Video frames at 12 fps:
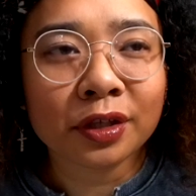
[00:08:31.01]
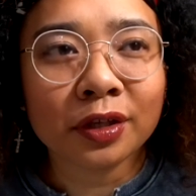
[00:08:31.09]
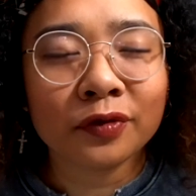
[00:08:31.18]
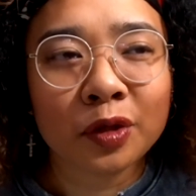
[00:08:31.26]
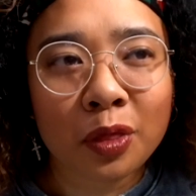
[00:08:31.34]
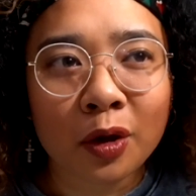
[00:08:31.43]

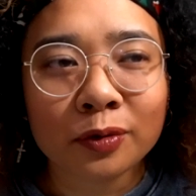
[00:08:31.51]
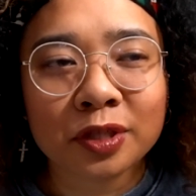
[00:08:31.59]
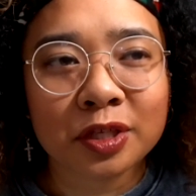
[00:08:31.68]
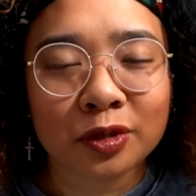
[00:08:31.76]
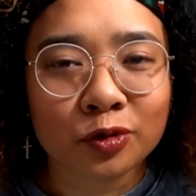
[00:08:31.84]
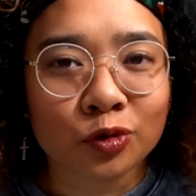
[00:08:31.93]
Even though
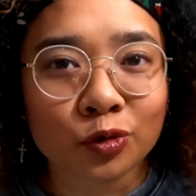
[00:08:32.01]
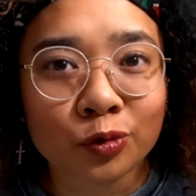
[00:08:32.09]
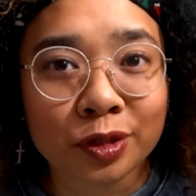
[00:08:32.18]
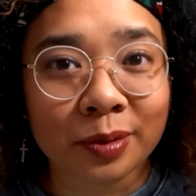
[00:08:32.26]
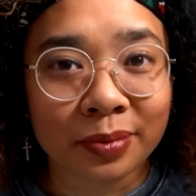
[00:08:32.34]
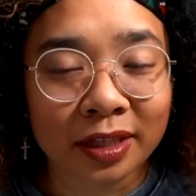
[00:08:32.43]
season two
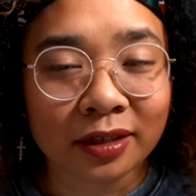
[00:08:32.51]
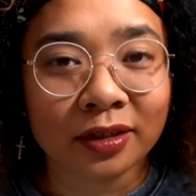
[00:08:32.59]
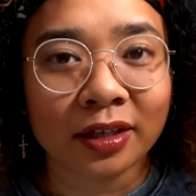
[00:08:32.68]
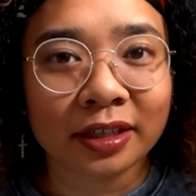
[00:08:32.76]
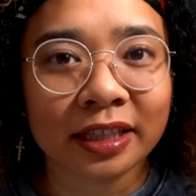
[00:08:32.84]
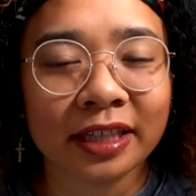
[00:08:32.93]
is a bit
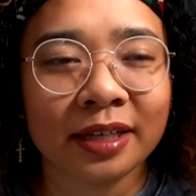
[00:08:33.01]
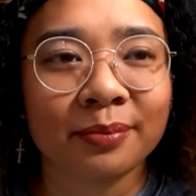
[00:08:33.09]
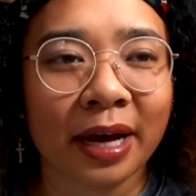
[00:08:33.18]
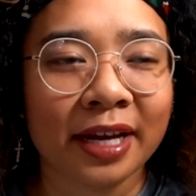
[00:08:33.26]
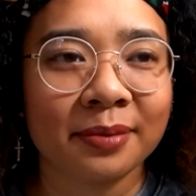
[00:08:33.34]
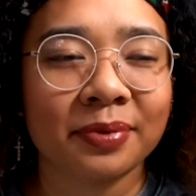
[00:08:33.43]
clunky in
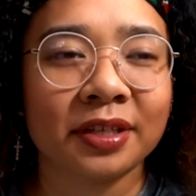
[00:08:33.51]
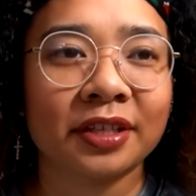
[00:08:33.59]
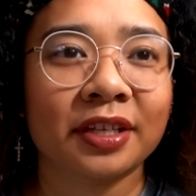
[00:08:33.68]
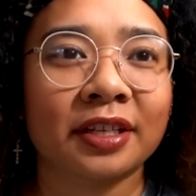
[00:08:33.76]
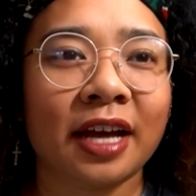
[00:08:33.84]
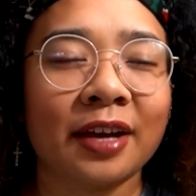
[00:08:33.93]
my
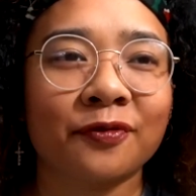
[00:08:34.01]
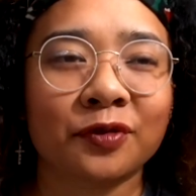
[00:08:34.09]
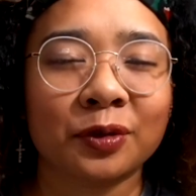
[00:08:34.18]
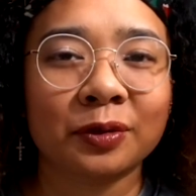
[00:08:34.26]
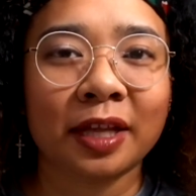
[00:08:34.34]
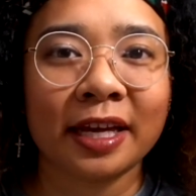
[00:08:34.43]
opinion, I
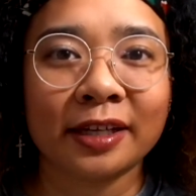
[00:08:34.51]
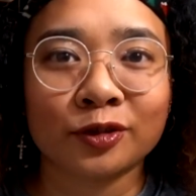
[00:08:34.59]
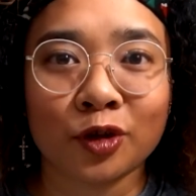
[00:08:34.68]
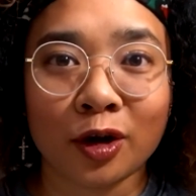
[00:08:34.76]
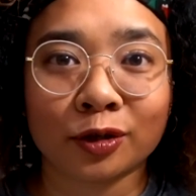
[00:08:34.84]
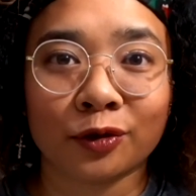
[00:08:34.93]
feel like
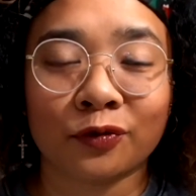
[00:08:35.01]
Dr.